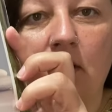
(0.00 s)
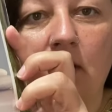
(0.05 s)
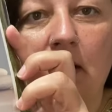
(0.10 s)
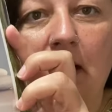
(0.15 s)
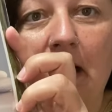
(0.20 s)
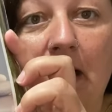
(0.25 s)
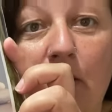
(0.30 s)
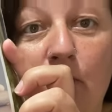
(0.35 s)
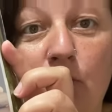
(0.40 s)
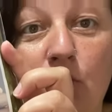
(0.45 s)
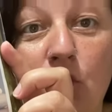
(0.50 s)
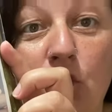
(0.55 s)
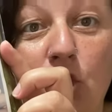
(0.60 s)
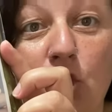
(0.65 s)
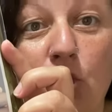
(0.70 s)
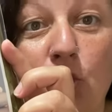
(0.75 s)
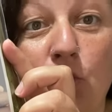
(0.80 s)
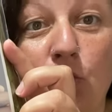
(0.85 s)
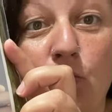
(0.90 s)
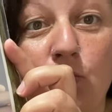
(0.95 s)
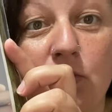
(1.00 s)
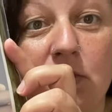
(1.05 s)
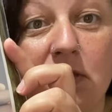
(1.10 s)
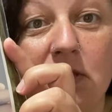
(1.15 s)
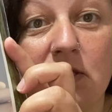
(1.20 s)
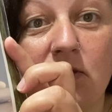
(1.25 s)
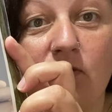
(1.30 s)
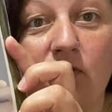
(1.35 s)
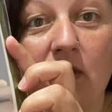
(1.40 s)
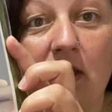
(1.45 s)
How cute
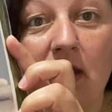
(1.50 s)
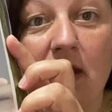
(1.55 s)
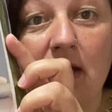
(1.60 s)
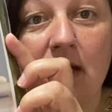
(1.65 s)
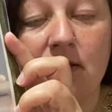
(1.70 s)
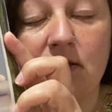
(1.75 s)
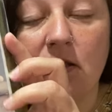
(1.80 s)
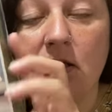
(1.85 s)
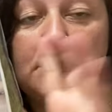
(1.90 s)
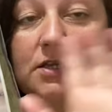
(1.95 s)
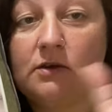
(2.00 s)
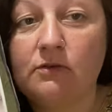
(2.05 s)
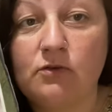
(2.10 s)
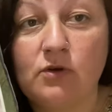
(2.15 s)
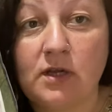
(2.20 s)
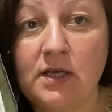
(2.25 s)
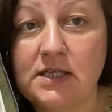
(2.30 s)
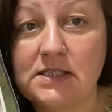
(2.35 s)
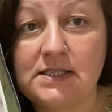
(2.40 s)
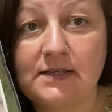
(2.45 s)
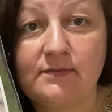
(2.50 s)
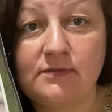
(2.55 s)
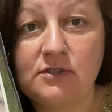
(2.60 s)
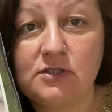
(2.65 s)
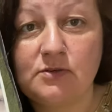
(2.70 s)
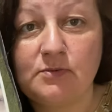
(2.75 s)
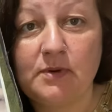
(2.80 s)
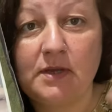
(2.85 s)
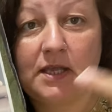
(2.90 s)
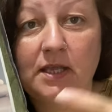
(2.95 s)
is that? And I've got like seven to
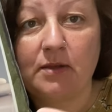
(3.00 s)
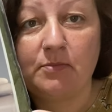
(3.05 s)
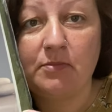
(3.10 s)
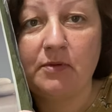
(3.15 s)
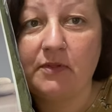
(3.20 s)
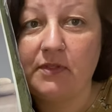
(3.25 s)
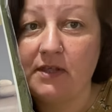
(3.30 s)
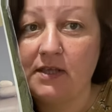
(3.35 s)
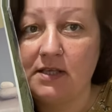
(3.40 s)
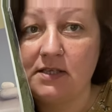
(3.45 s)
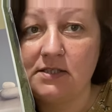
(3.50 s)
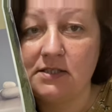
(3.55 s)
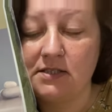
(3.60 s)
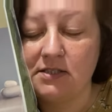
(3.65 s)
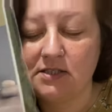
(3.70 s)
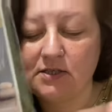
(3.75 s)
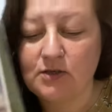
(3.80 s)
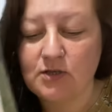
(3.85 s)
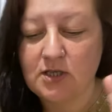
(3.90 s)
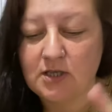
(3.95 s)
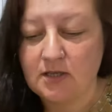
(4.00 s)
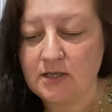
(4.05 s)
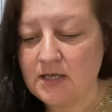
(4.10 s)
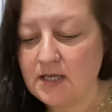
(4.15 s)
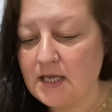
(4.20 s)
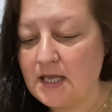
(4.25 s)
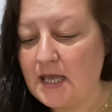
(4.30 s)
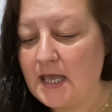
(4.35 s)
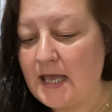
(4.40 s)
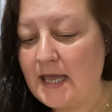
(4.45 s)
make, but this is so cute.
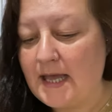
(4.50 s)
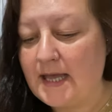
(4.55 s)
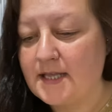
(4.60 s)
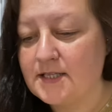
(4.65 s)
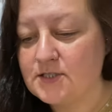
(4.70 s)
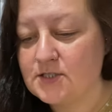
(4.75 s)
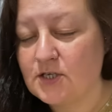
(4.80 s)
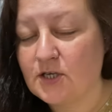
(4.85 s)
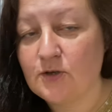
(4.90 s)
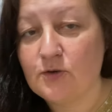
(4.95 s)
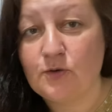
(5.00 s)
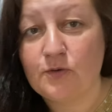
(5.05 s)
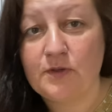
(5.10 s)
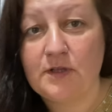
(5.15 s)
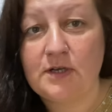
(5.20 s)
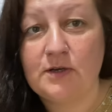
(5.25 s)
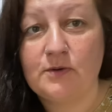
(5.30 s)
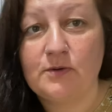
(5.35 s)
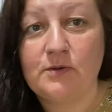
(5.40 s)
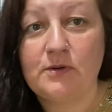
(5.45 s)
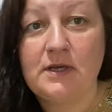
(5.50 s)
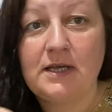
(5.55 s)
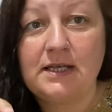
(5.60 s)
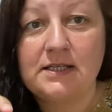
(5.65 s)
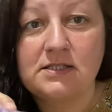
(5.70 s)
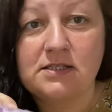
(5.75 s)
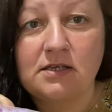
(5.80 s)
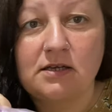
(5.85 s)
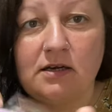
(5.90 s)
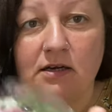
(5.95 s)
Um, I've got the little
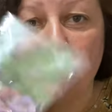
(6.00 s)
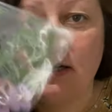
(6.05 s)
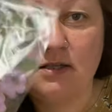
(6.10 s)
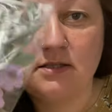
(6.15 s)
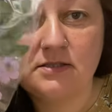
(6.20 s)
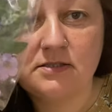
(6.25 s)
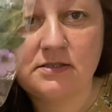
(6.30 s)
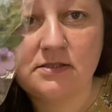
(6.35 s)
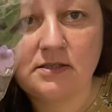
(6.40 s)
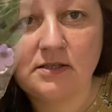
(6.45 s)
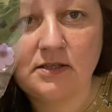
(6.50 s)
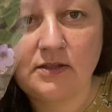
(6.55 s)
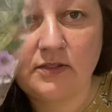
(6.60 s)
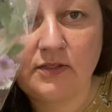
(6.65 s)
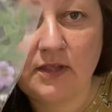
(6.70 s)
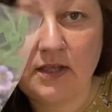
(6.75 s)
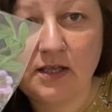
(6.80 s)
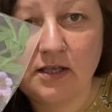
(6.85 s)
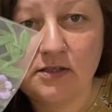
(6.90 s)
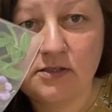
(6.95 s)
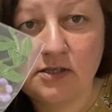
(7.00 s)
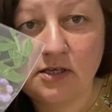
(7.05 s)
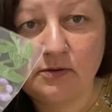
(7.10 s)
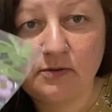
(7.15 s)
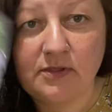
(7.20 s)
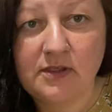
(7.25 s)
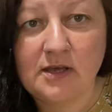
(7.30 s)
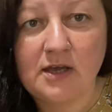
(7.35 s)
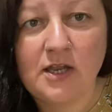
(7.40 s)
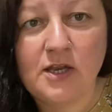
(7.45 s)
head garland thing to go with
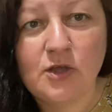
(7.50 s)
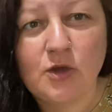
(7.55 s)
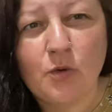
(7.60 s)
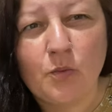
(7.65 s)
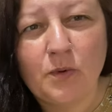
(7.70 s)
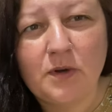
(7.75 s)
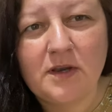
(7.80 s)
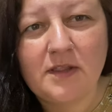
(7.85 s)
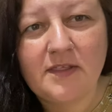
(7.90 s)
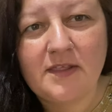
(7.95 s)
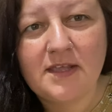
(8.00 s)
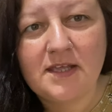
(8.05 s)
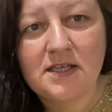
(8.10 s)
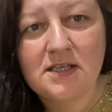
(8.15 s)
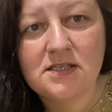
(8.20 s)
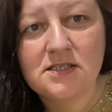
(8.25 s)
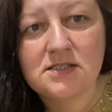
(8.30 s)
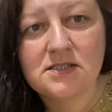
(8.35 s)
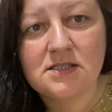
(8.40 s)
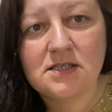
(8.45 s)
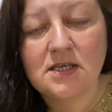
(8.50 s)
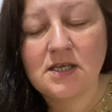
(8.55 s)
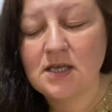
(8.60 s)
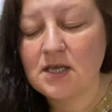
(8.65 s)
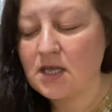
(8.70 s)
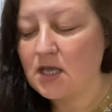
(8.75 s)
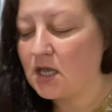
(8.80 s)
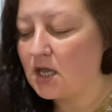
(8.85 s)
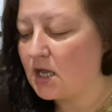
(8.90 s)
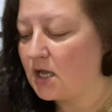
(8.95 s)
it. I only got one of these,
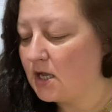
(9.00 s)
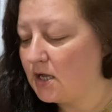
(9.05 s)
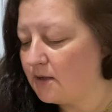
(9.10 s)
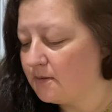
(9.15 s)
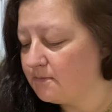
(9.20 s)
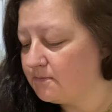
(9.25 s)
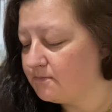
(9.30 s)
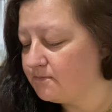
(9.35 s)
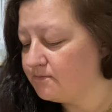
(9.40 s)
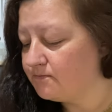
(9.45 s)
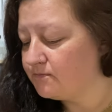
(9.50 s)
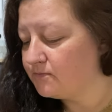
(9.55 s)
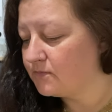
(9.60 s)
um,